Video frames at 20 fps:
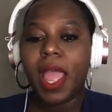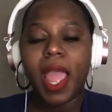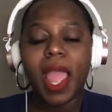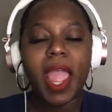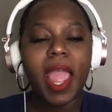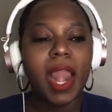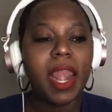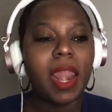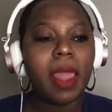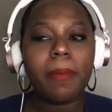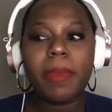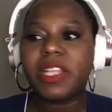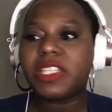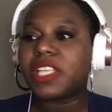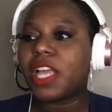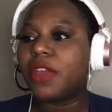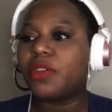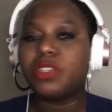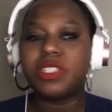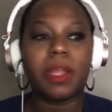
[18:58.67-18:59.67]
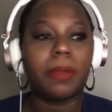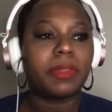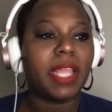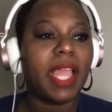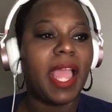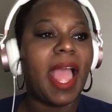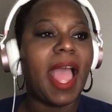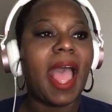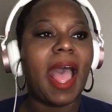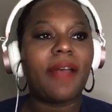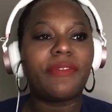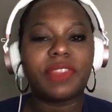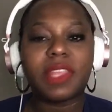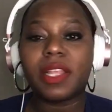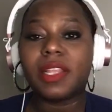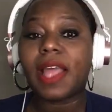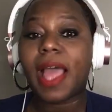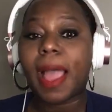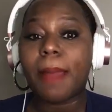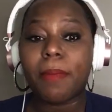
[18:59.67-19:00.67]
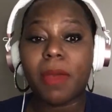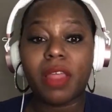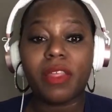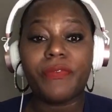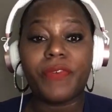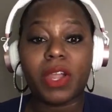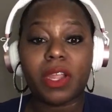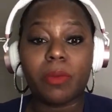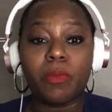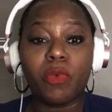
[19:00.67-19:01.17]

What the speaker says: And let me tell you something. After that motherfucking